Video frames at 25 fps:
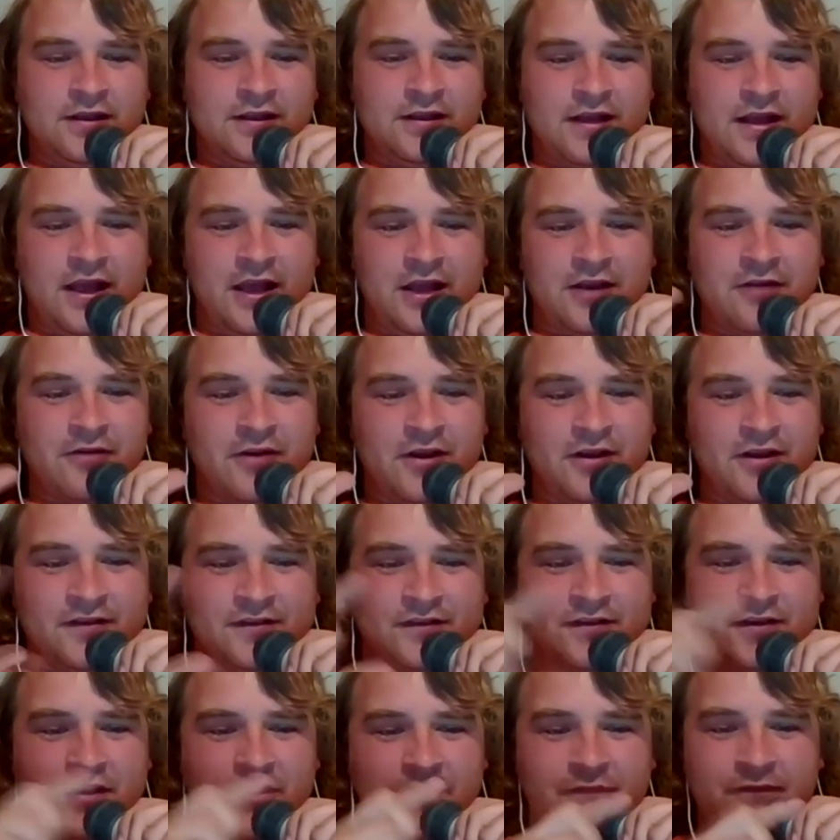The headrests
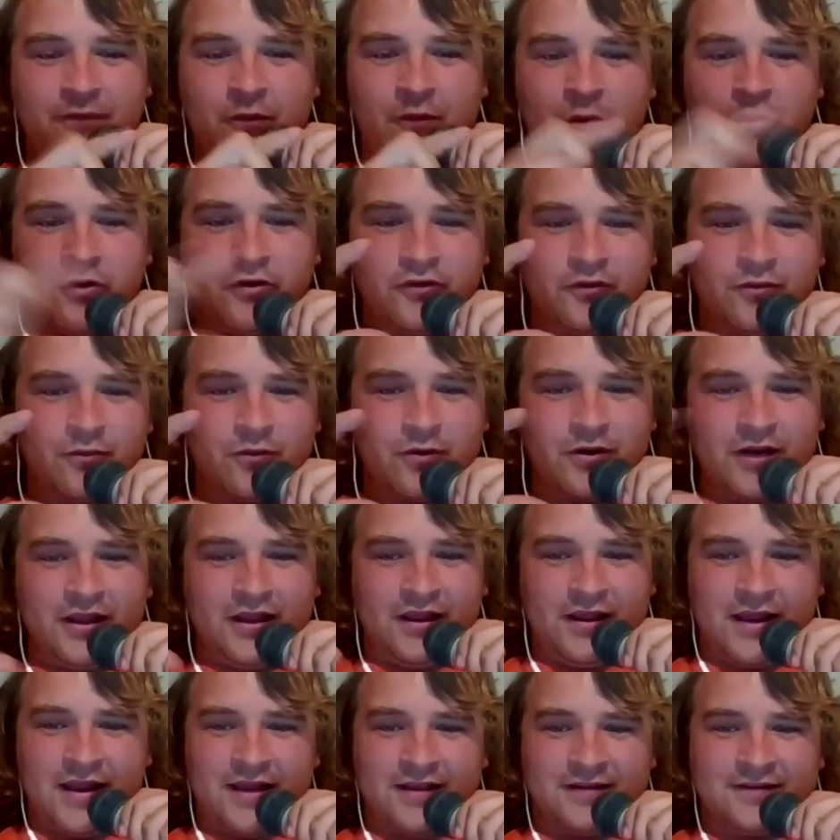say
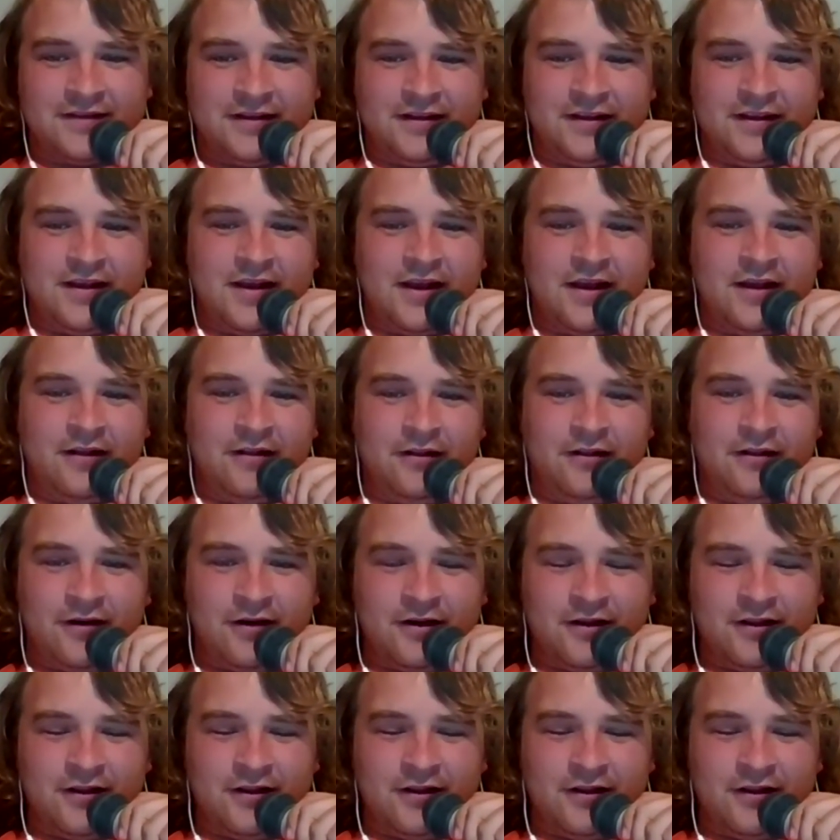420 SEL
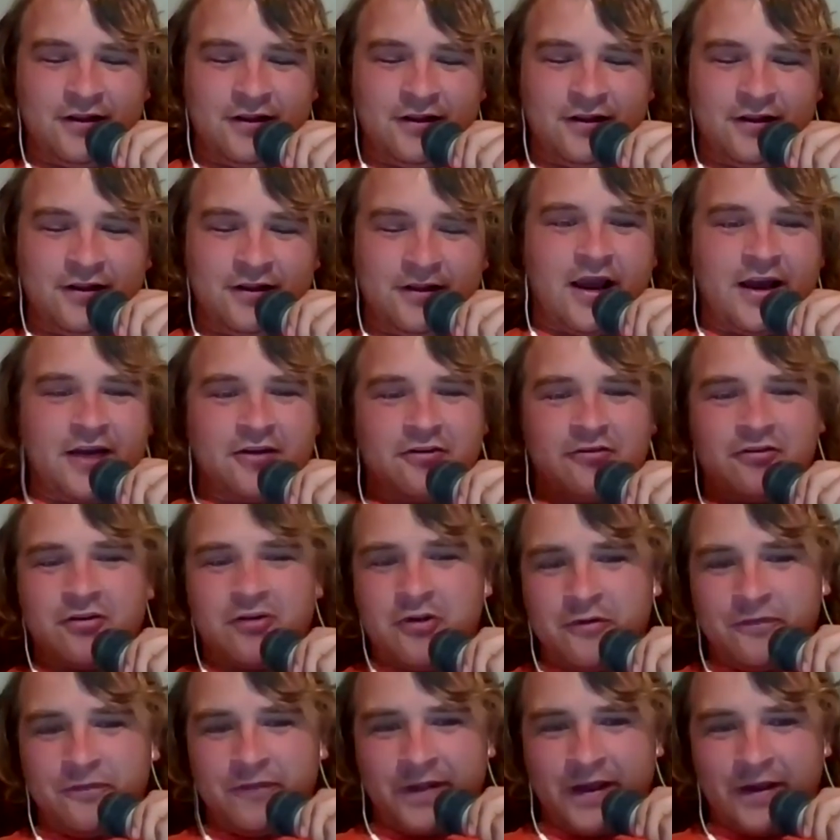on them. I
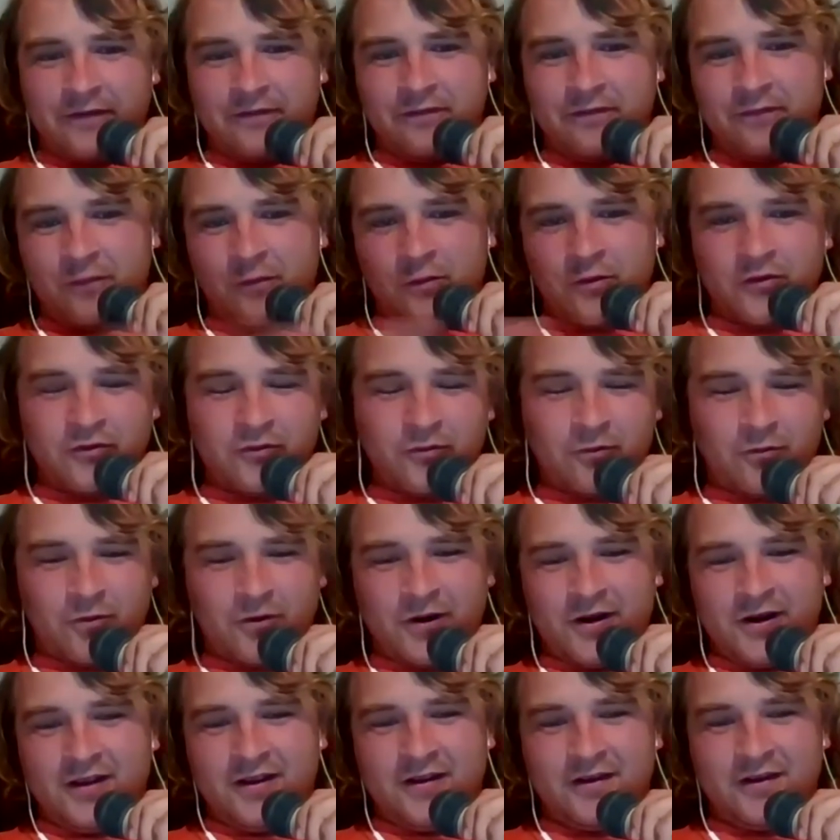don't know if that
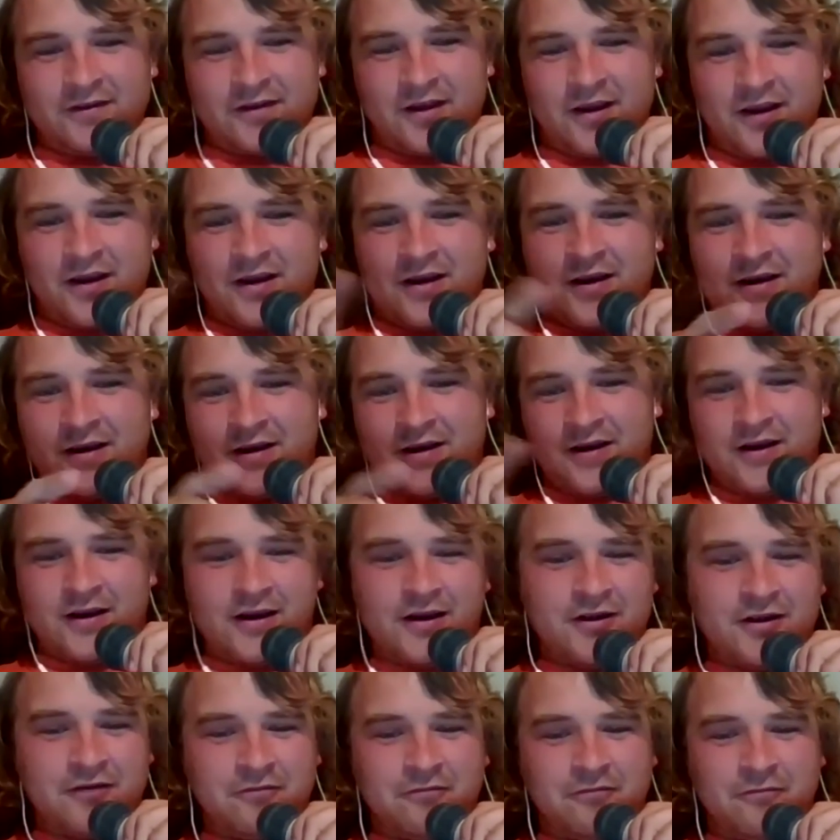420 is a
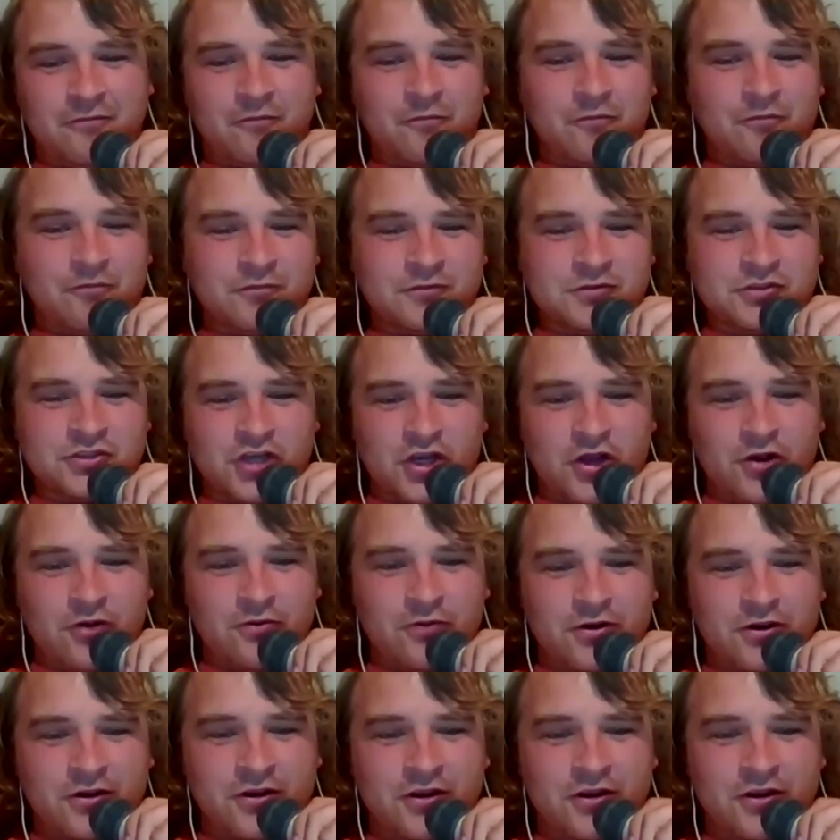ha-ha joke.